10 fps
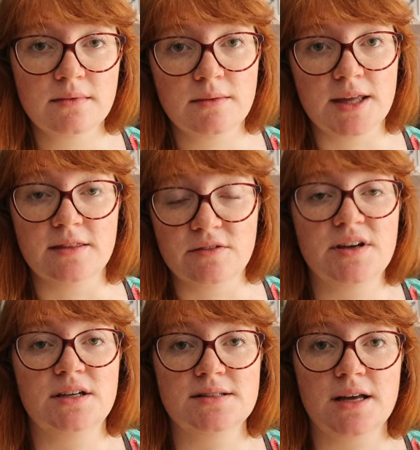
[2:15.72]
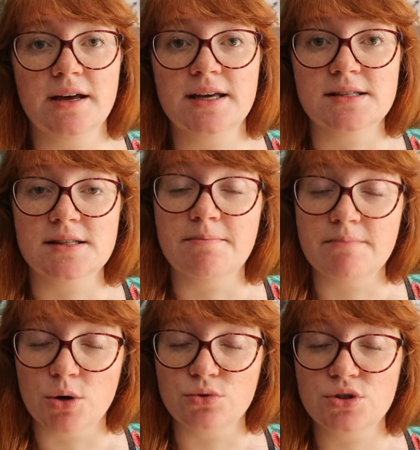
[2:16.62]
in the fixer is the
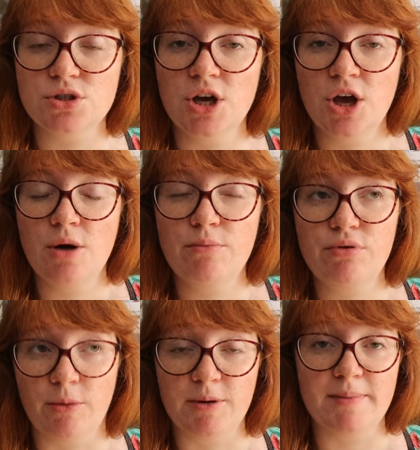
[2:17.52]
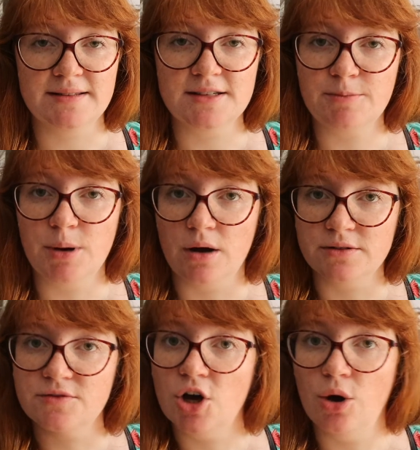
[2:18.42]
most problematic
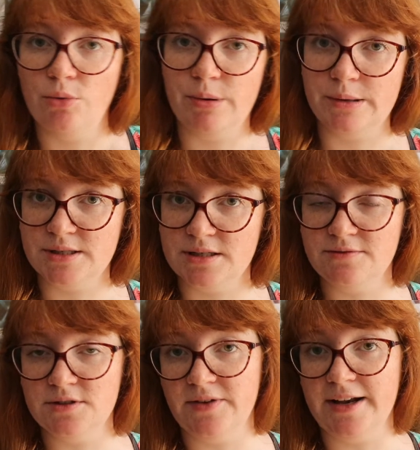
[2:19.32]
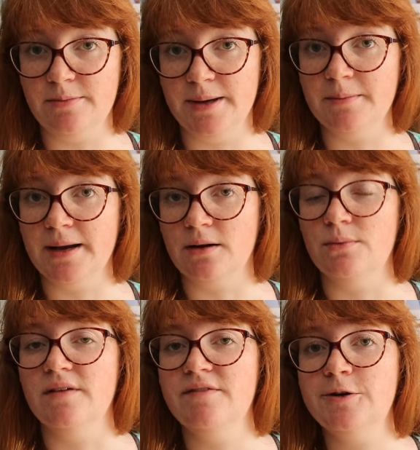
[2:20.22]
part of the whole process of developing black and
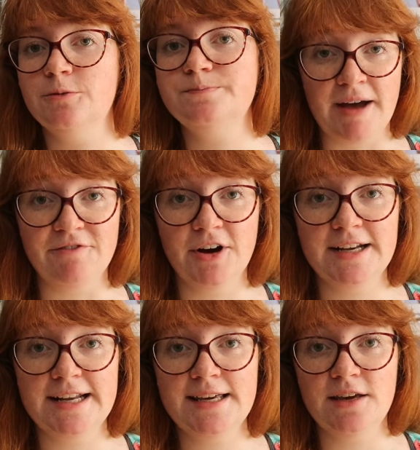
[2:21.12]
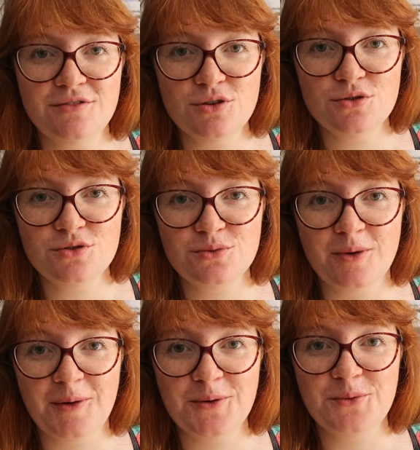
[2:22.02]
white film. And finally, if you use
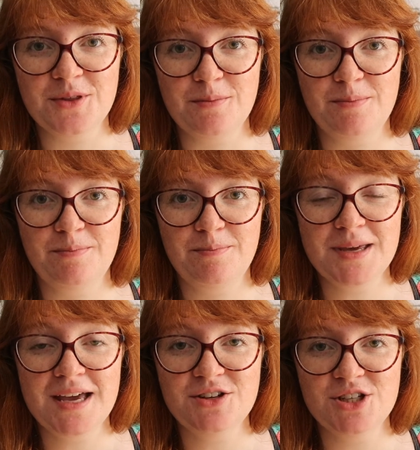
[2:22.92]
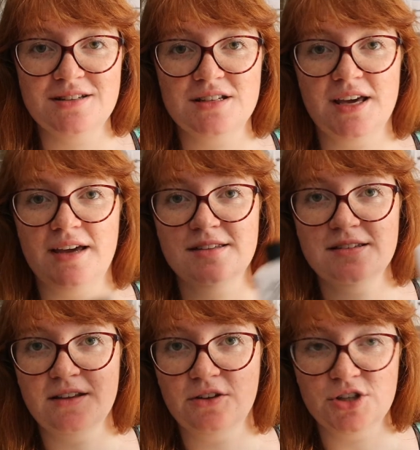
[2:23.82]
one with a pH indicator
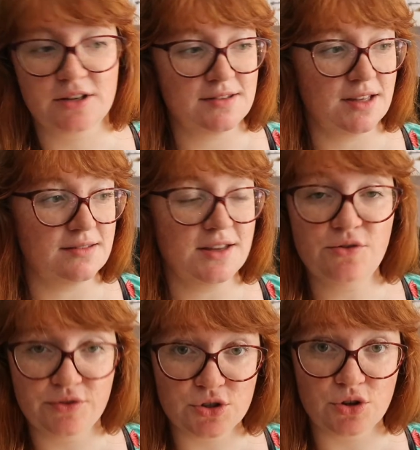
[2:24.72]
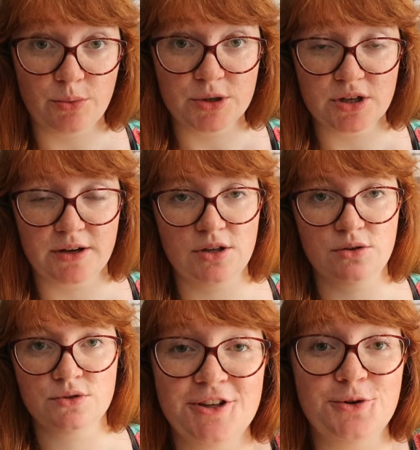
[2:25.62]
such as this Ilfostop, which I
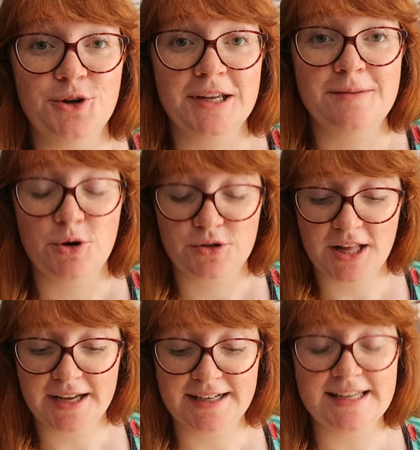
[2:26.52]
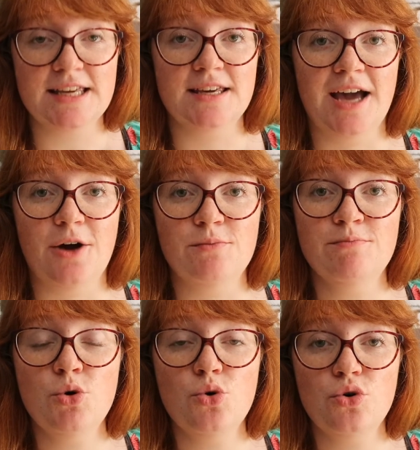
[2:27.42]
use, you can most likely eke out
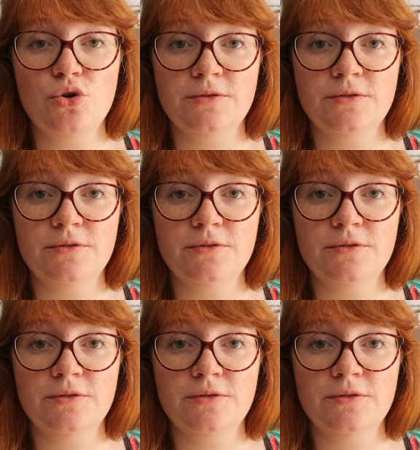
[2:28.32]
more